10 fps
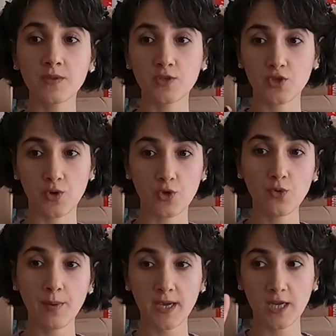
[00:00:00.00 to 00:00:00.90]
so
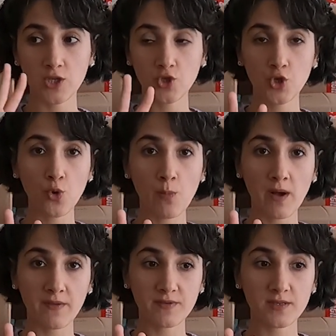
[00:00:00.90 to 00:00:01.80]
you pay 2
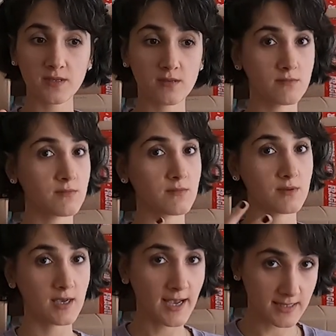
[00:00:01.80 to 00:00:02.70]
months
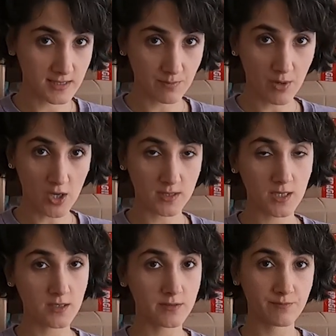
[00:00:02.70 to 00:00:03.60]
as
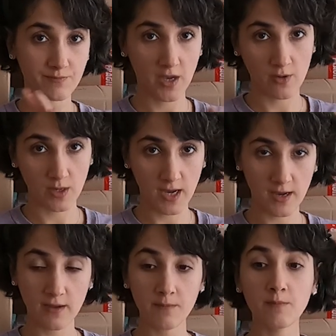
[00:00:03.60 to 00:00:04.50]
deposit,
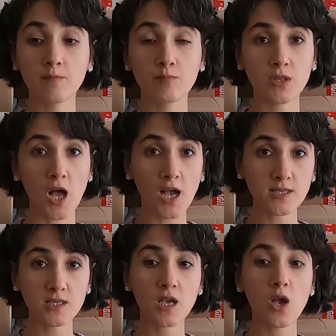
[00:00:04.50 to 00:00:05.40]
okay,
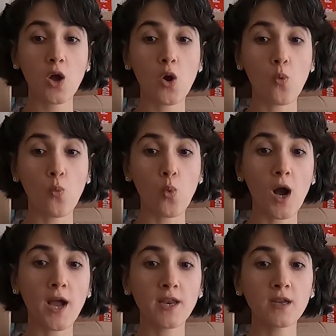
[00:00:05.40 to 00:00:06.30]
plus
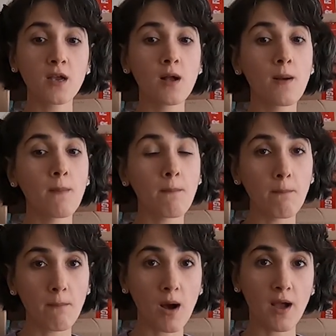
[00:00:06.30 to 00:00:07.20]
1
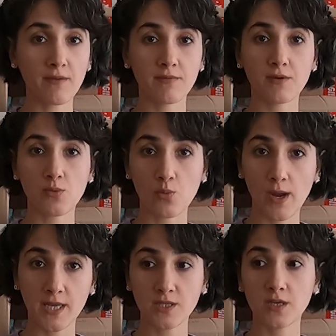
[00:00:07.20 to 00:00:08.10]
month
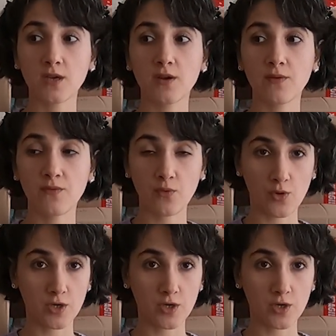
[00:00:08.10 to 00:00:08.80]
rent for